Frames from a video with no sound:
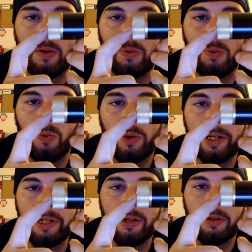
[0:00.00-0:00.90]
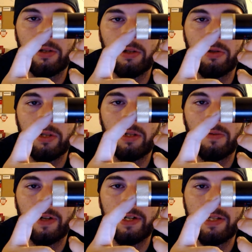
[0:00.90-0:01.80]
when I start to use the
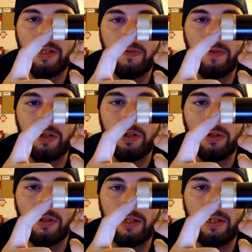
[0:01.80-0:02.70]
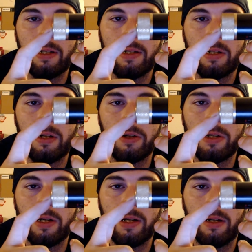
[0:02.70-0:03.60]
device, it eventually starts
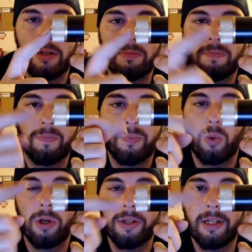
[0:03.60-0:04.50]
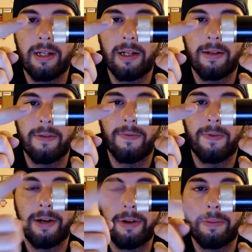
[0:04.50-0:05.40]
to, well, the
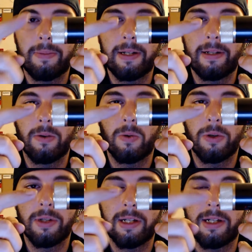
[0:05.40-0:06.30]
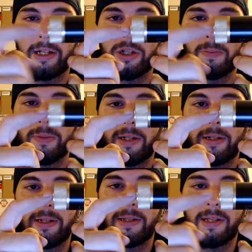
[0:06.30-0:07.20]
firing pin or the connection pin
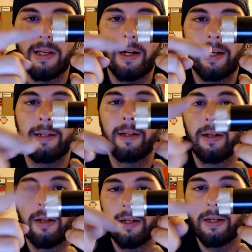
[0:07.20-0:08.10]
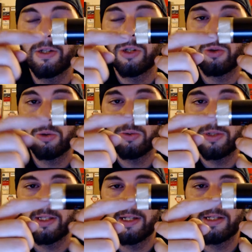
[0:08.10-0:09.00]
inside is screwed
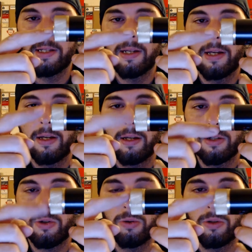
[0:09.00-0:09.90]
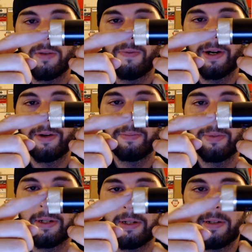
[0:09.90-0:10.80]
to the firing
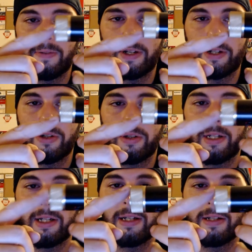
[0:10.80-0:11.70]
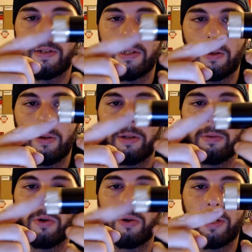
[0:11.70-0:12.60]
button, and eventually it slowly
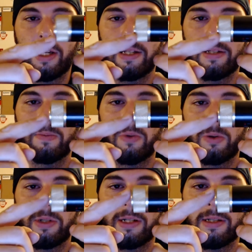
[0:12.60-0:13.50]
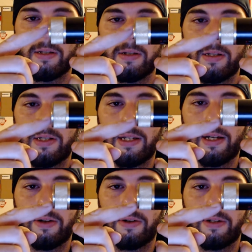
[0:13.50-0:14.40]
rotates and rotates, and you can see
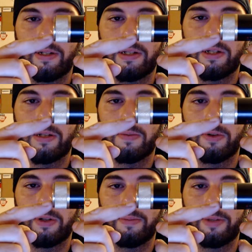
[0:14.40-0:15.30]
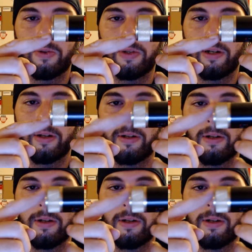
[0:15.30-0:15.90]
how it's just about come out there.